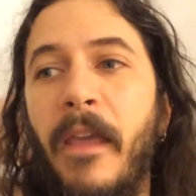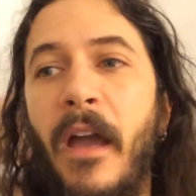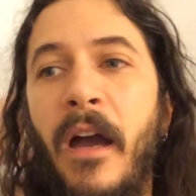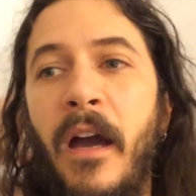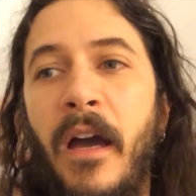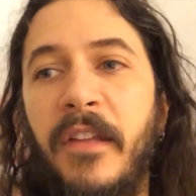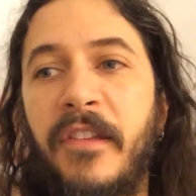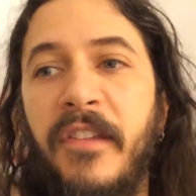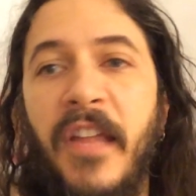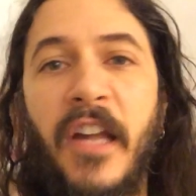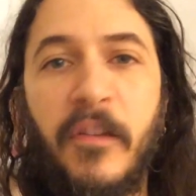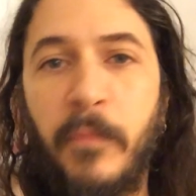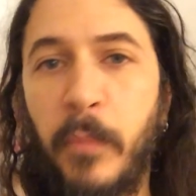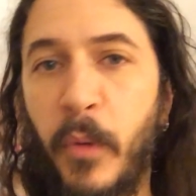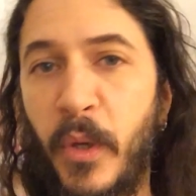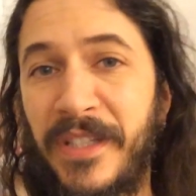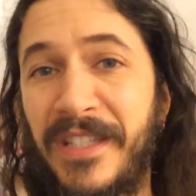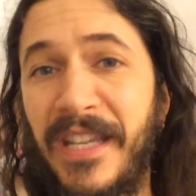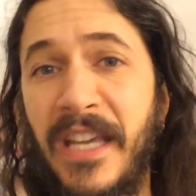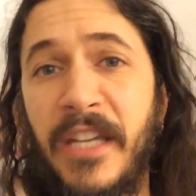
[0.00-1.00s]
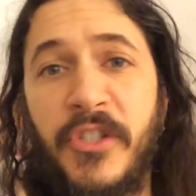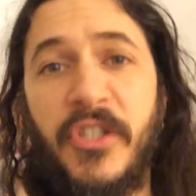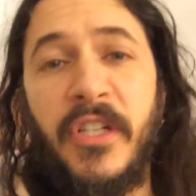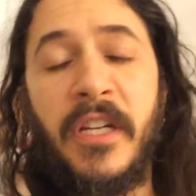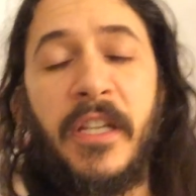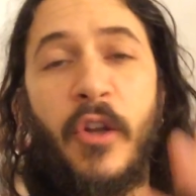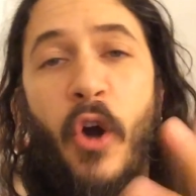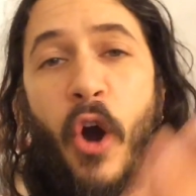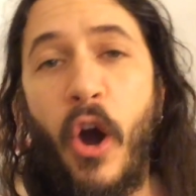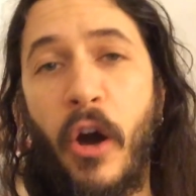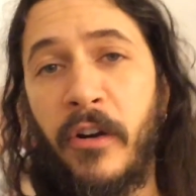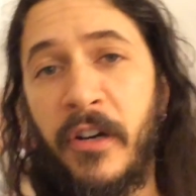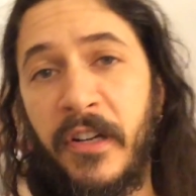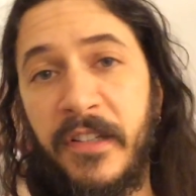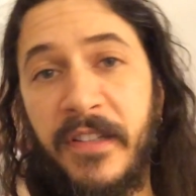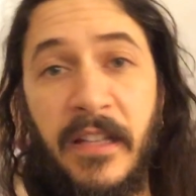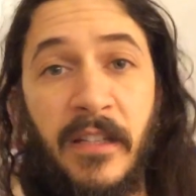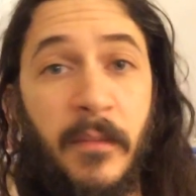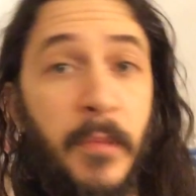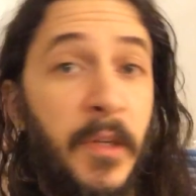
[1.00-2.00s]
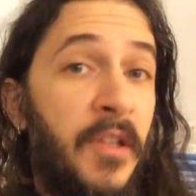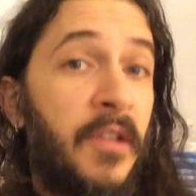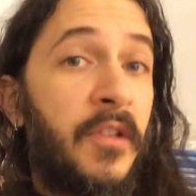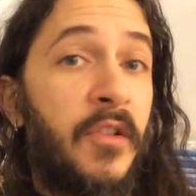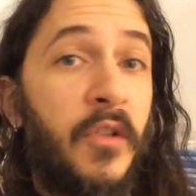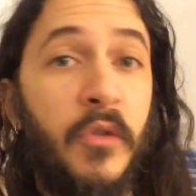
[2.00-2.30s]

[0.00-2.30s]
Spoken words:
sexploitation and horror tend to be the